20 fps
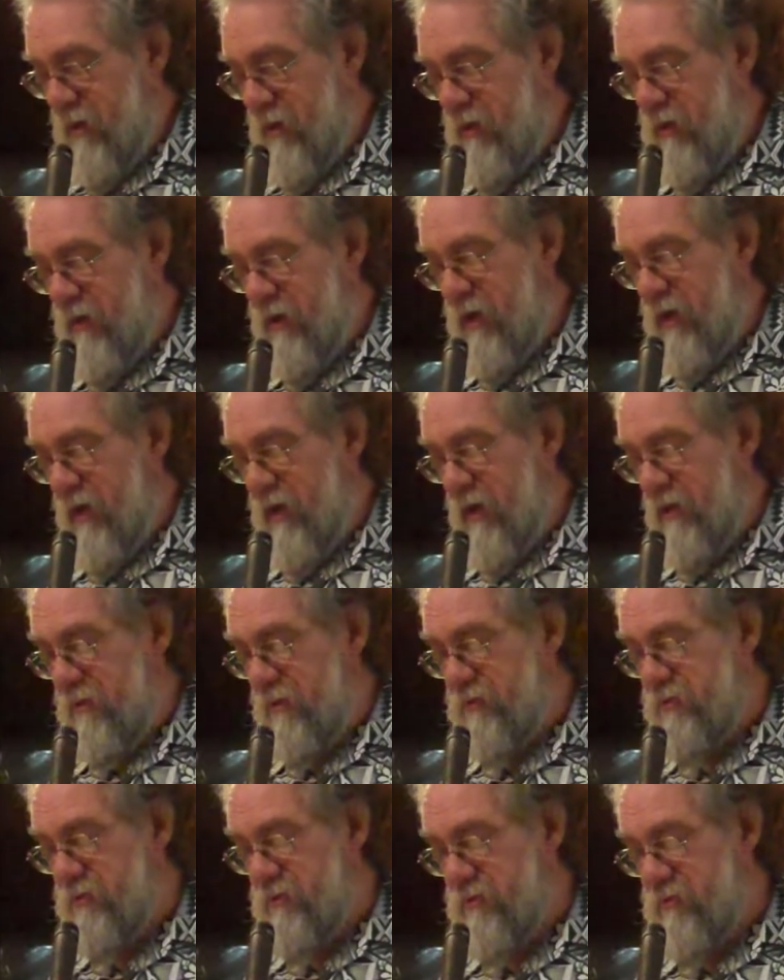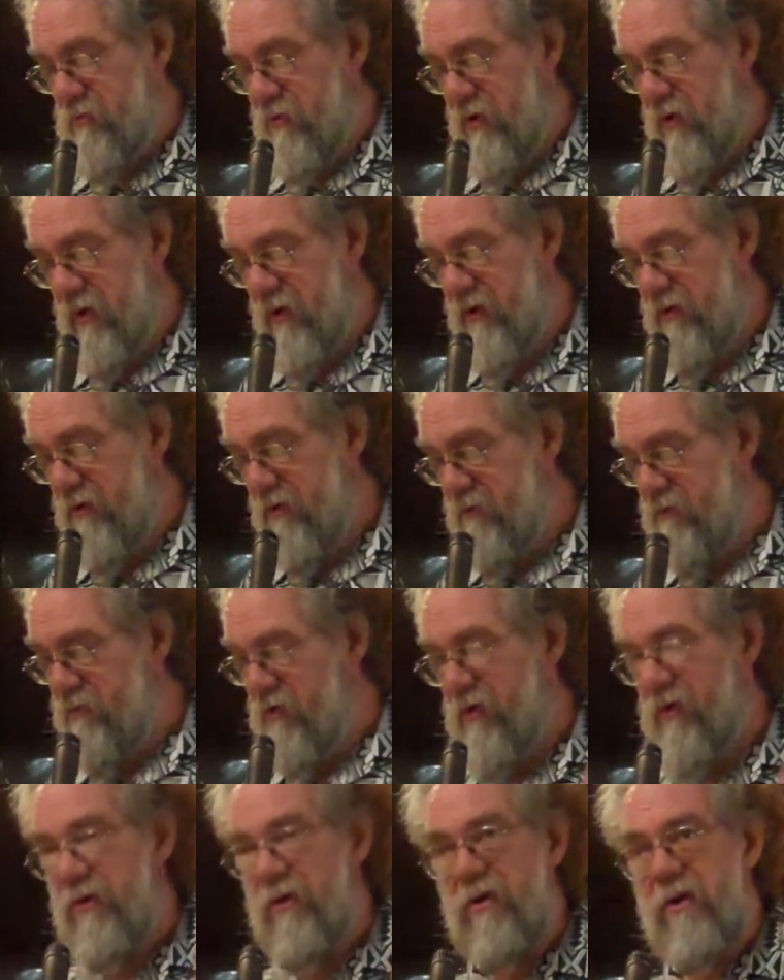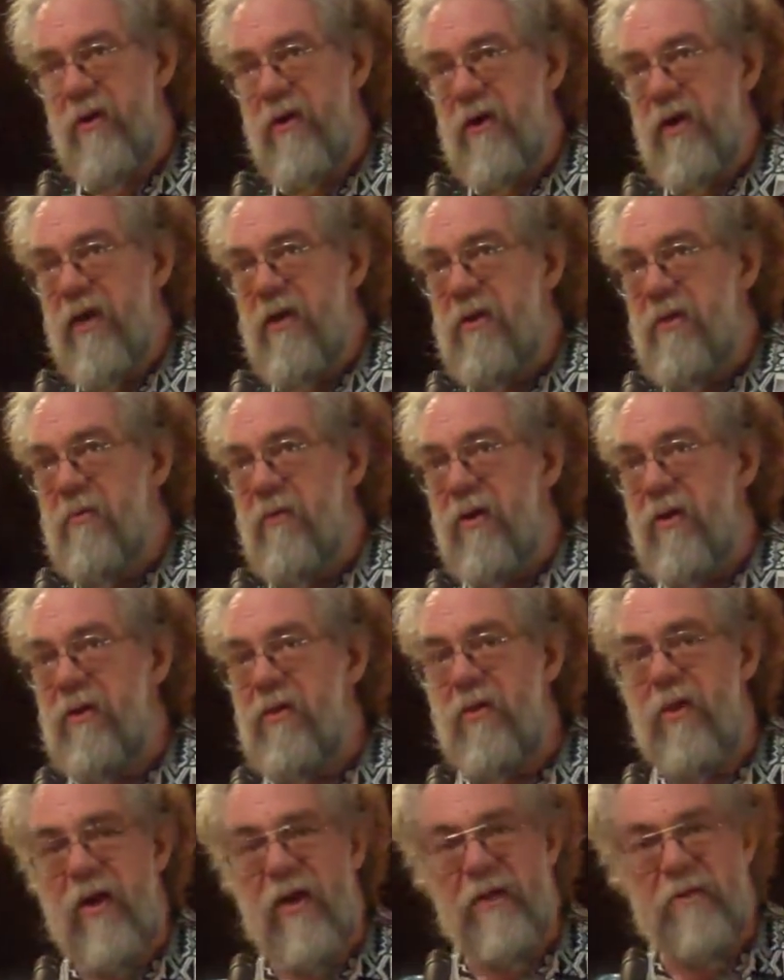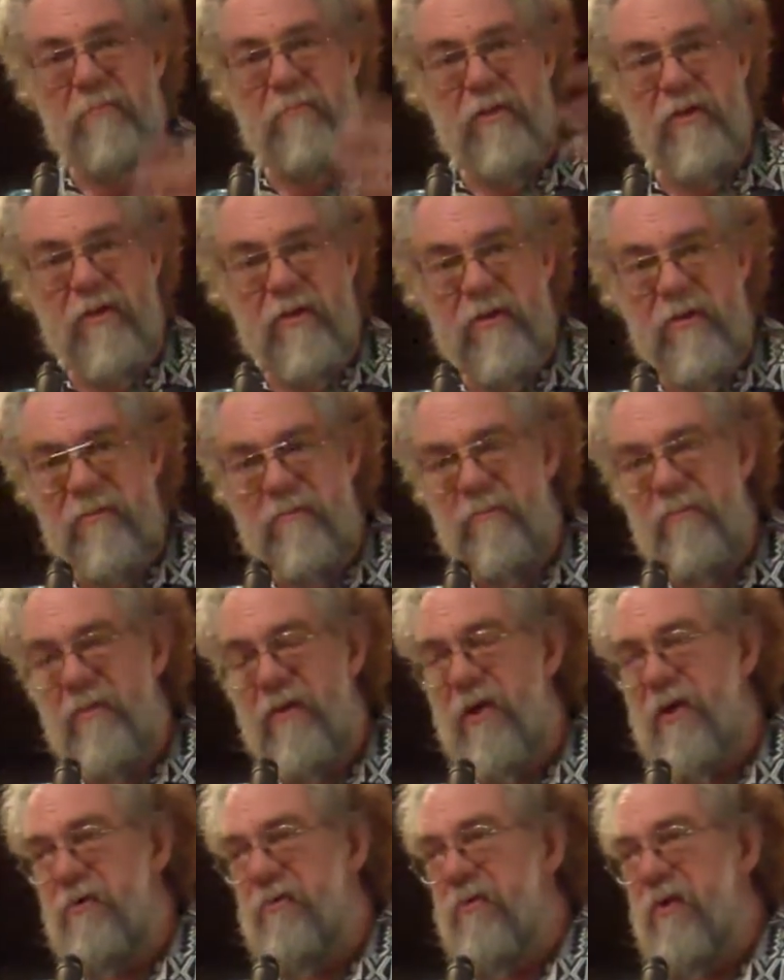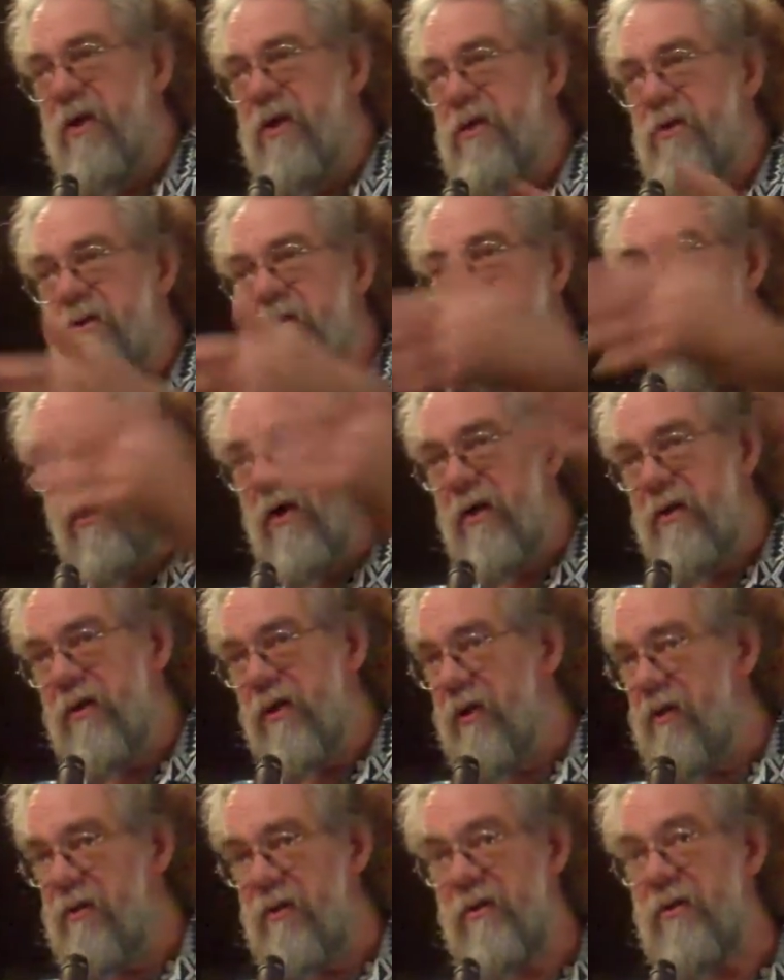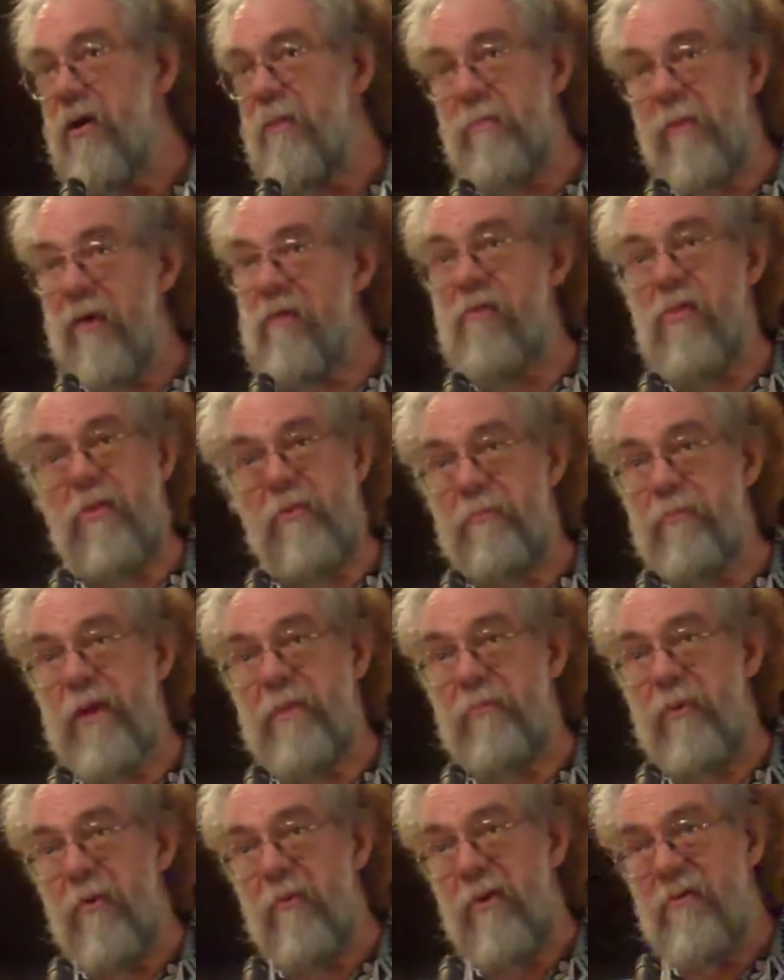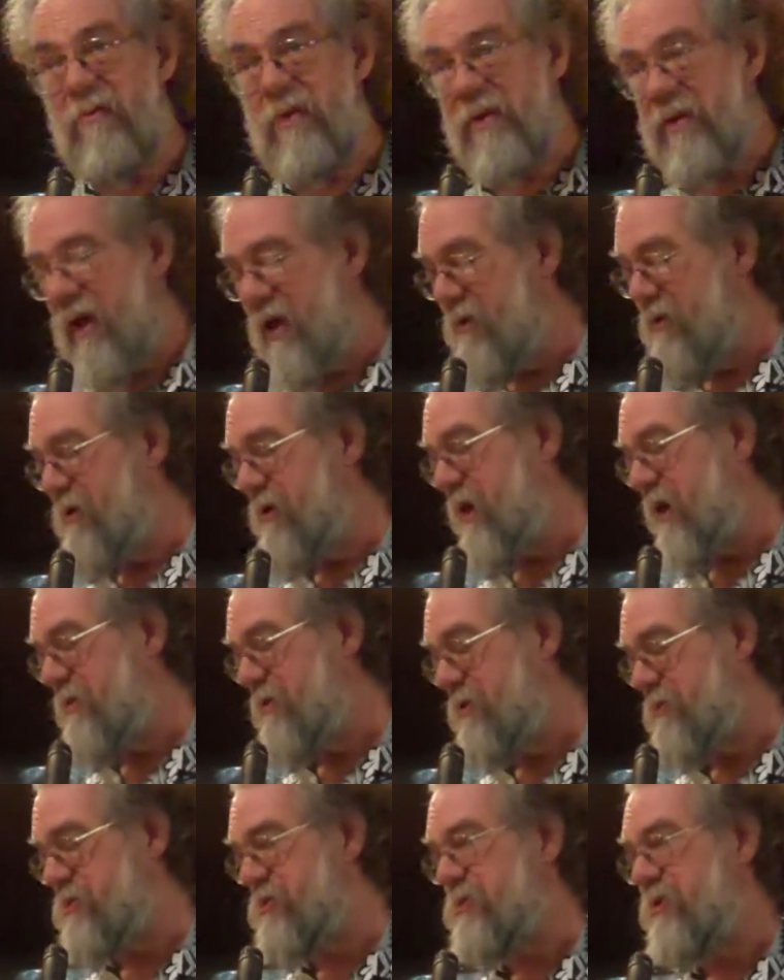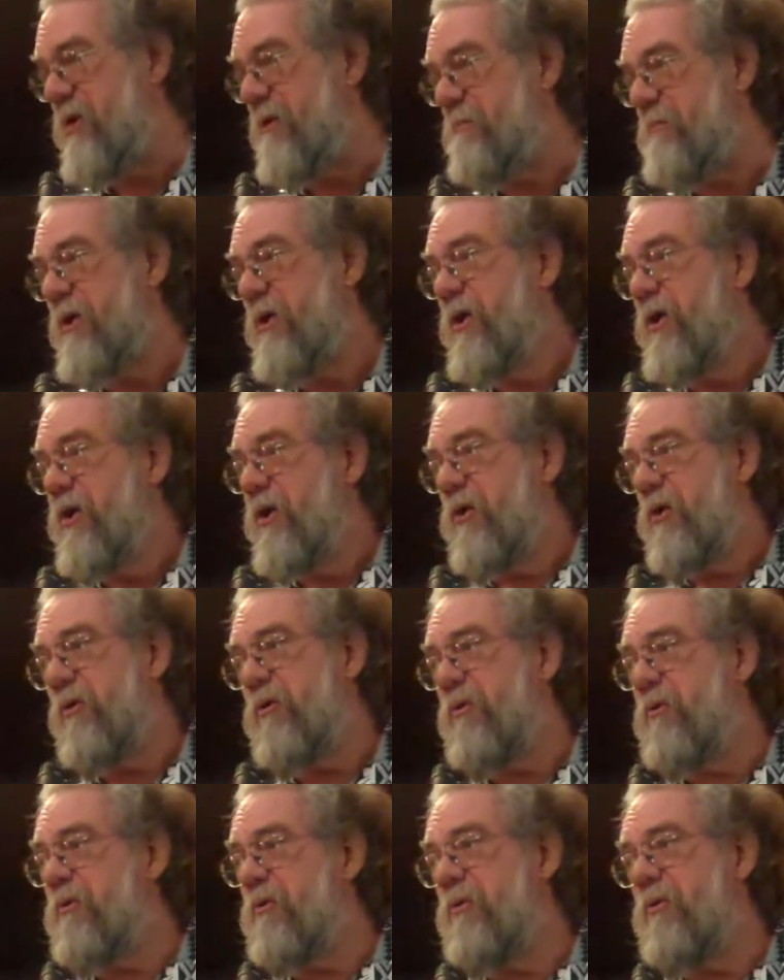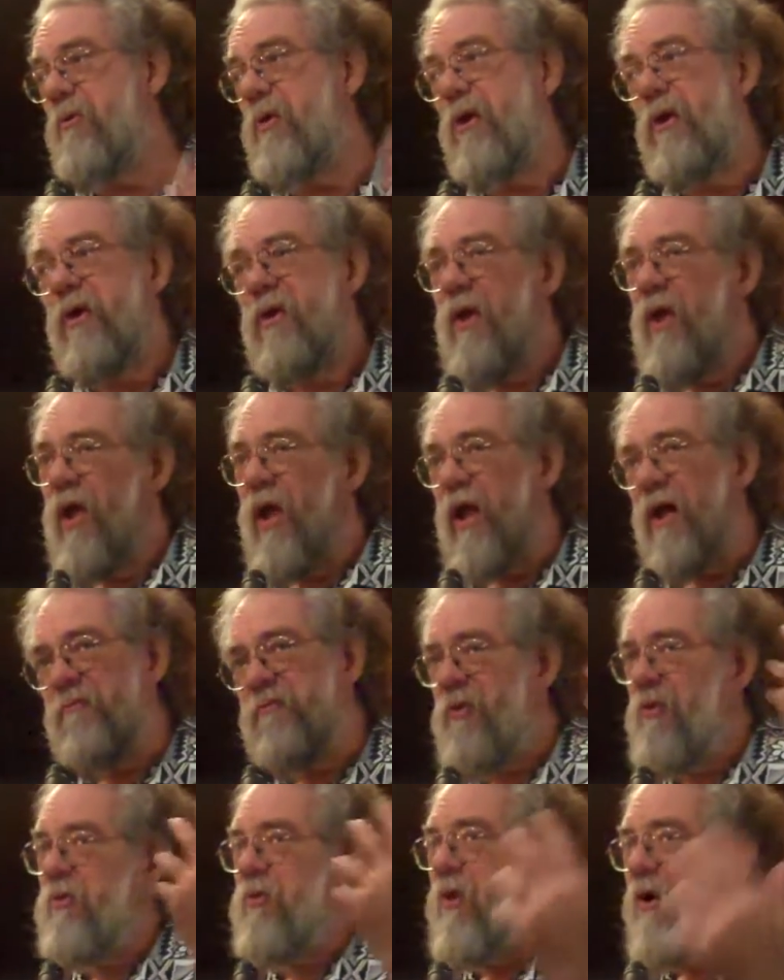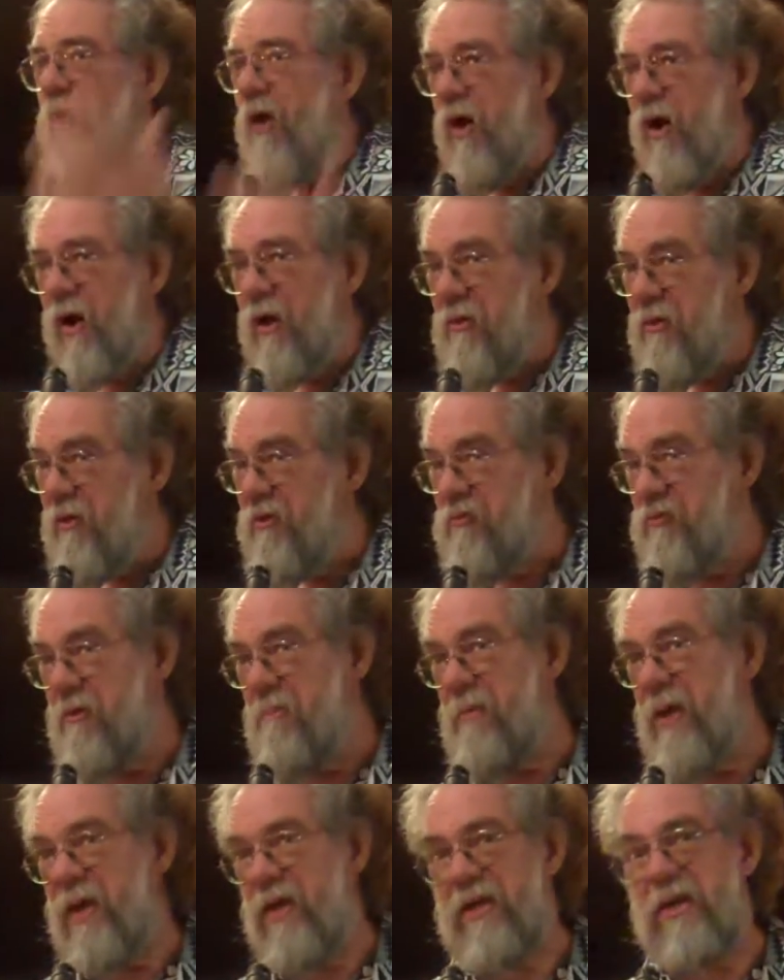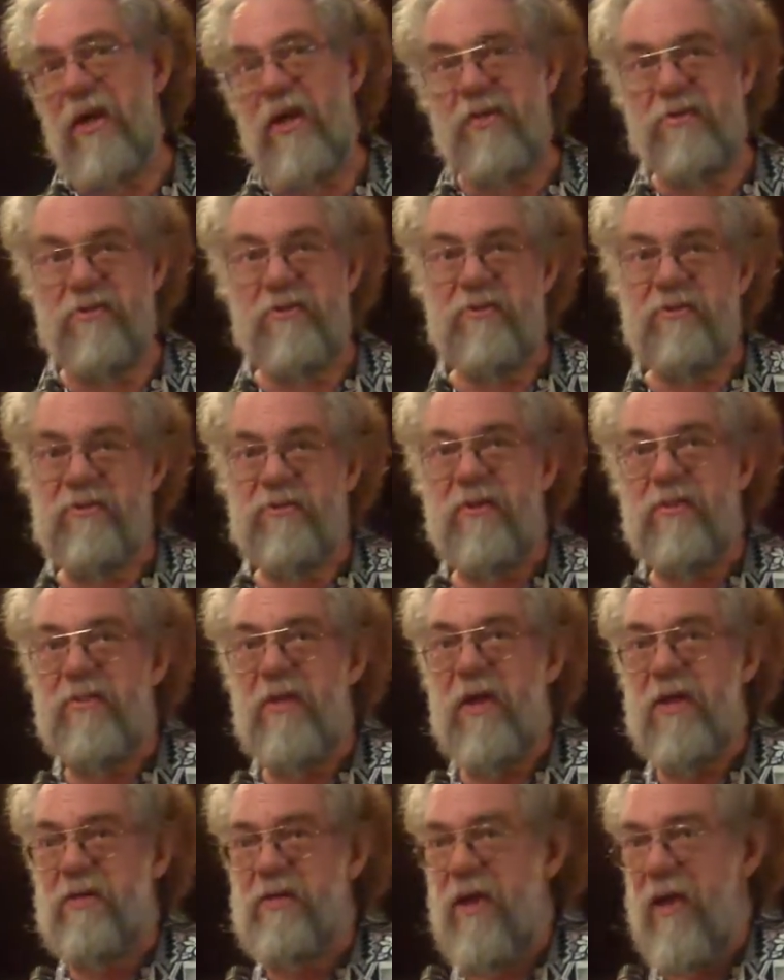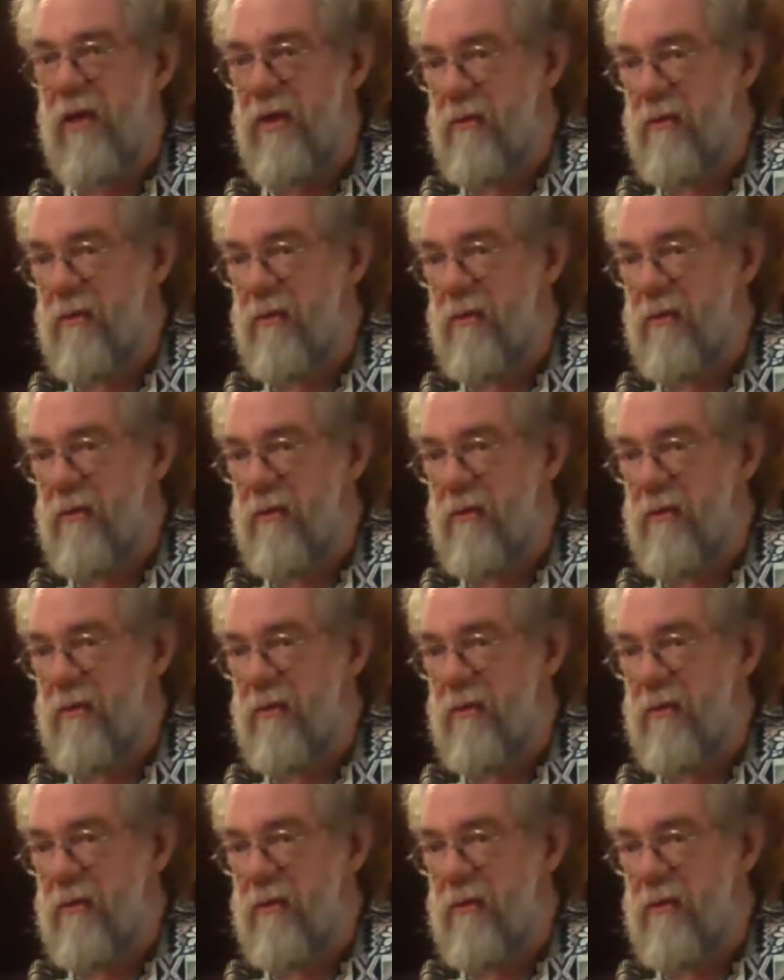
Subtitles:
Yeah, this is one for anyone like me and Rain Dog, and a number of other people we've encountered on this trip who have a long list of medications that they take.